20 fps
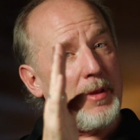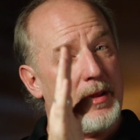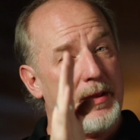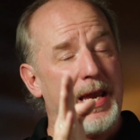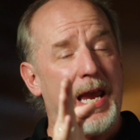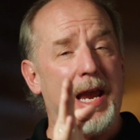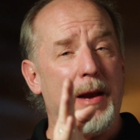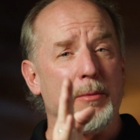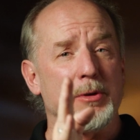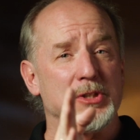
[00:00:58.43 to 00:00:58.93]
The
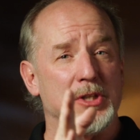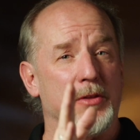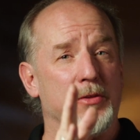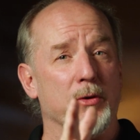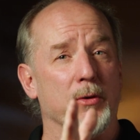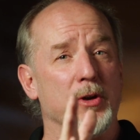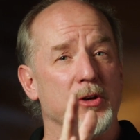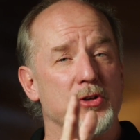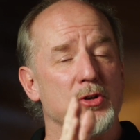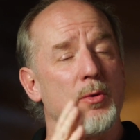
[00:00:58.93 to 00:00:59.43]
camera's at
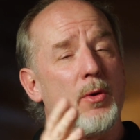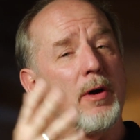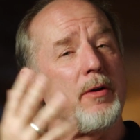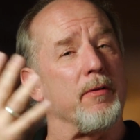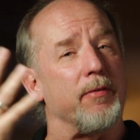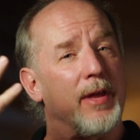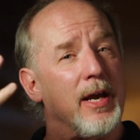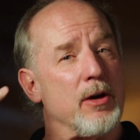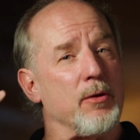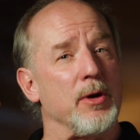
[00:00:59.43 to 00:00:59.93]

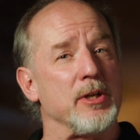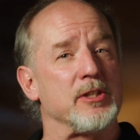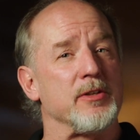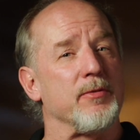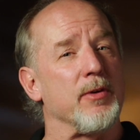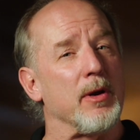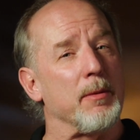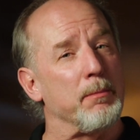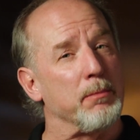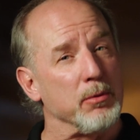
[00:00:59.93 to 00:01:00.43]
3200, that creates a
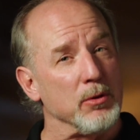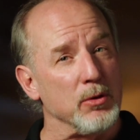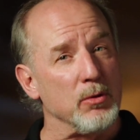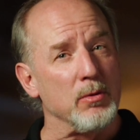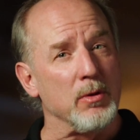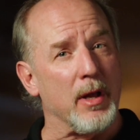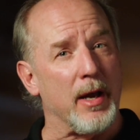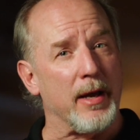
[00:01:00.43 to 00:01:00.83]
very blue